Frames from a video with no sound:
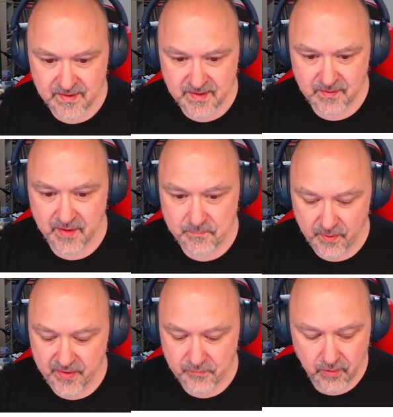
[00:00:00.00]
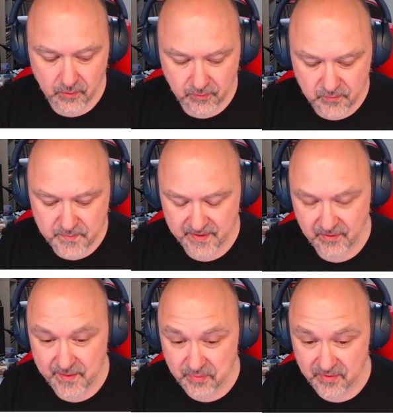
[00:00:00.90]
like by the roll, it would have been
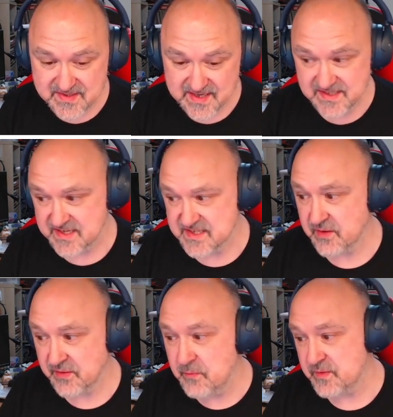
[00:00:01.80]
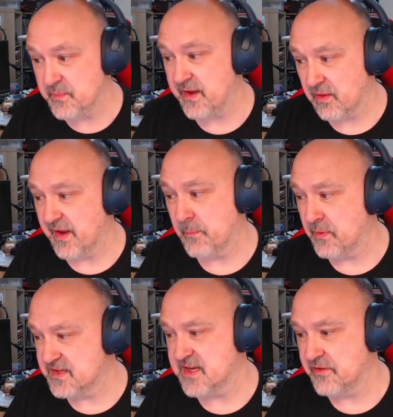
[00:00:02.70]
like +80. So he would be at like a
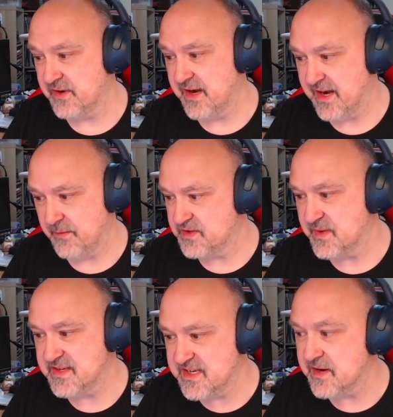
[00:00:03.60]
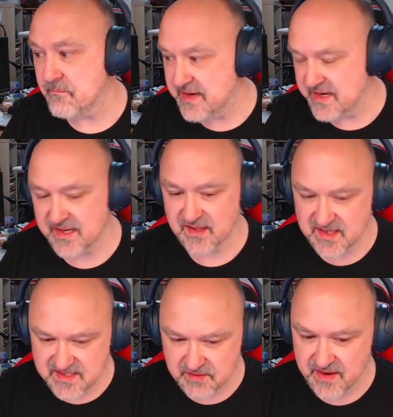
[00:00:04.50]
+180, which means he'd immediately
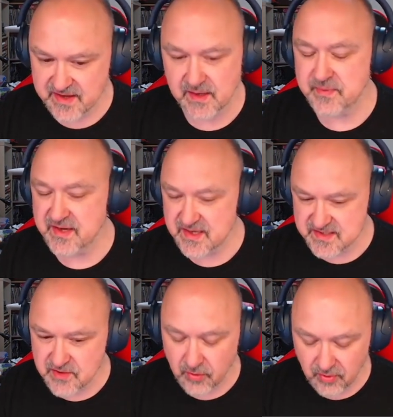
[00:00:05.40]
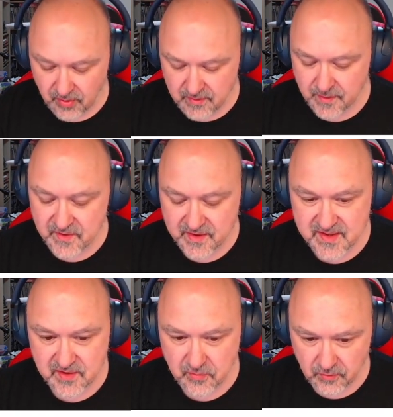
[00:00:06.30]
surrender. But he's not, I'm not
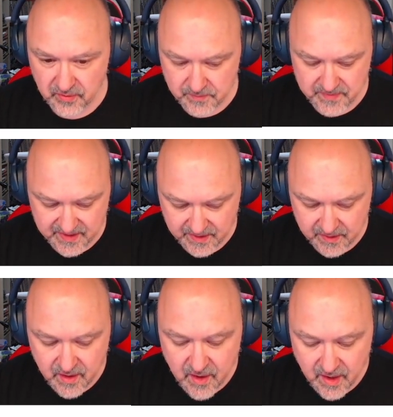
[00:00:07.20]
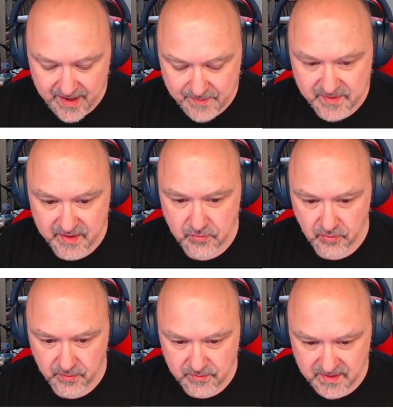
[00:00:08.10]
going to call it immediate. I am going to
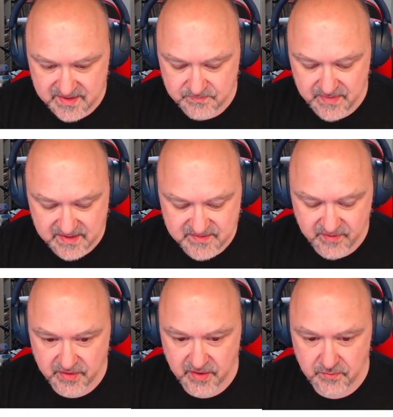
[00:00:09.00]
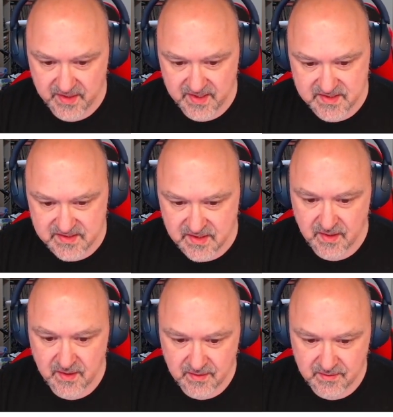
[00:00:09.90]
call it, his menace value is...
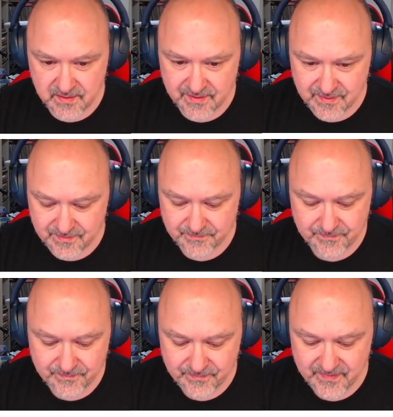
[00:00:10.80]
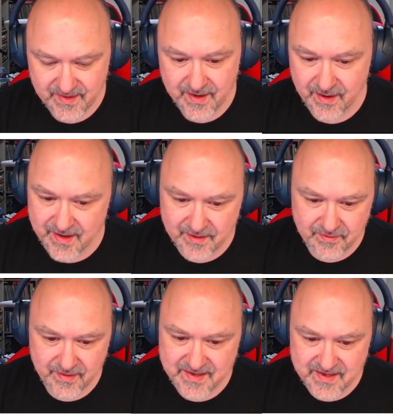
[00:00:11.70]
Yeah, I don't
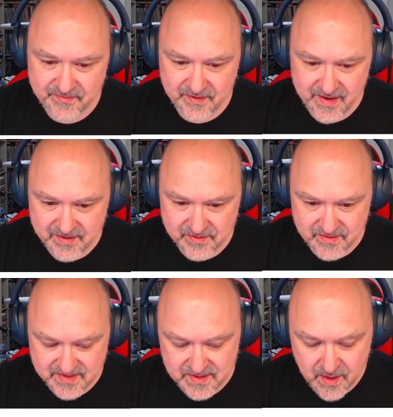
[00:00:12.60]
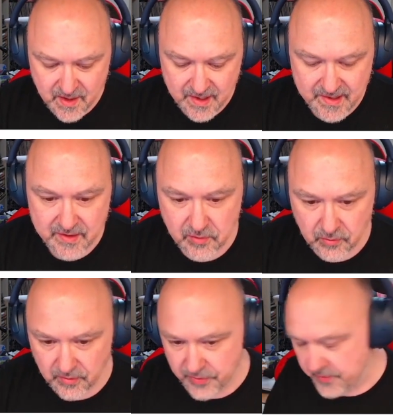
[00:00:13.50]
know. I need to figure out how to do this. I'm going to
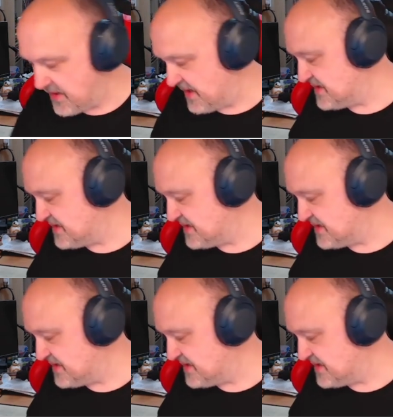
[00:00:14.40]
call it 30 and